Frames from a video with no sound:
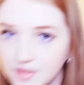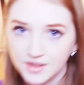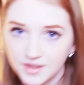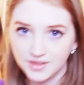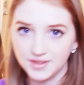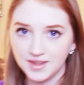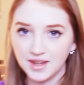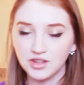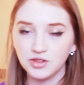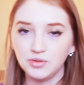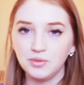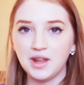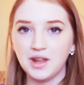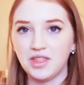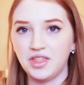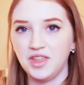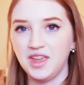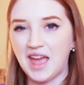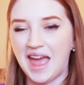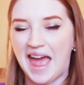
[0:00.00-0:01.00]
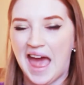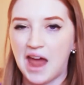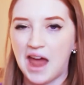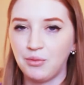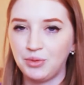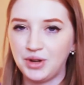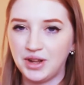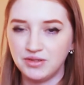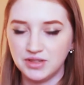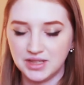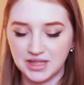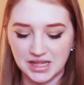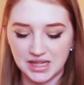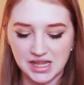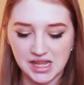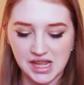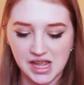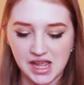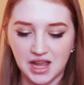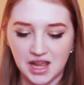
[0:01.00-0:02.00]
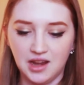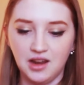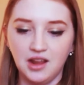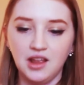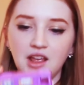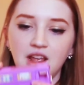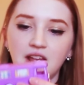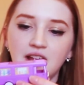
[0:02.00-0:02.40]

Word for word: This next one I think I had when I was a kid.